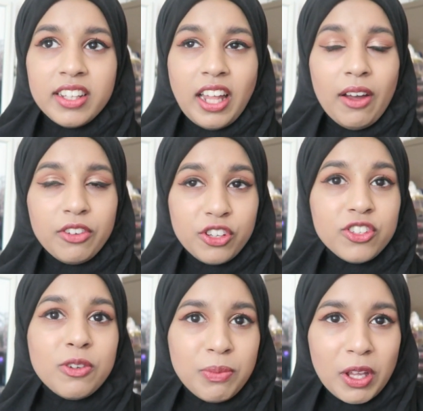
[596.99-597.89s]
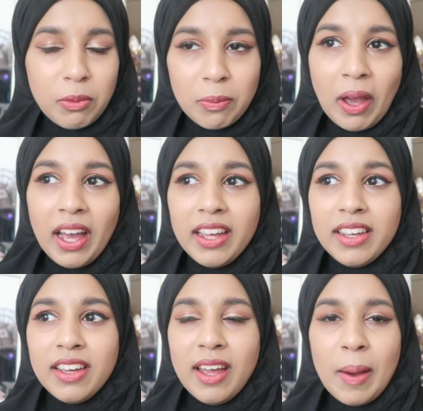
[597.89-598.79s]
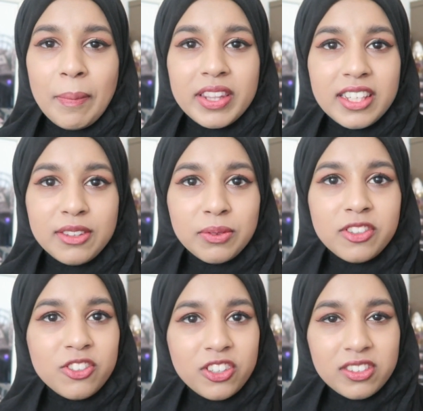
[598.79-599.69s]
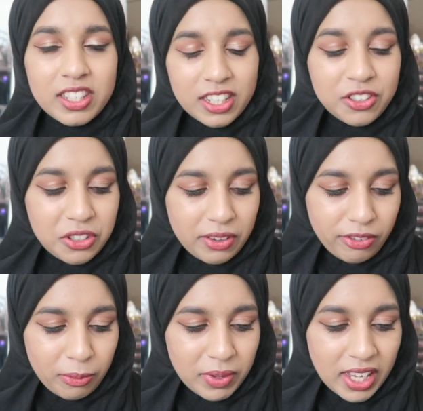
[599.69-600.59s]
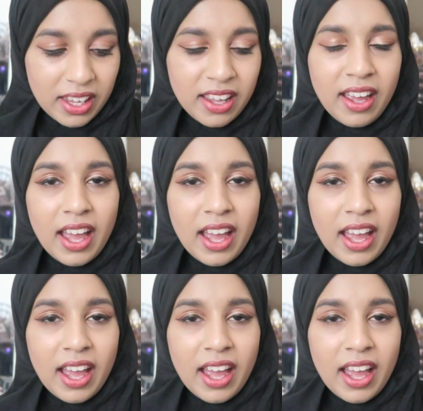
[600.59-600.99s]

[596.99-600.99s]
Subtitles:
that YouTube made me buy, but these ones just didn't do it for me.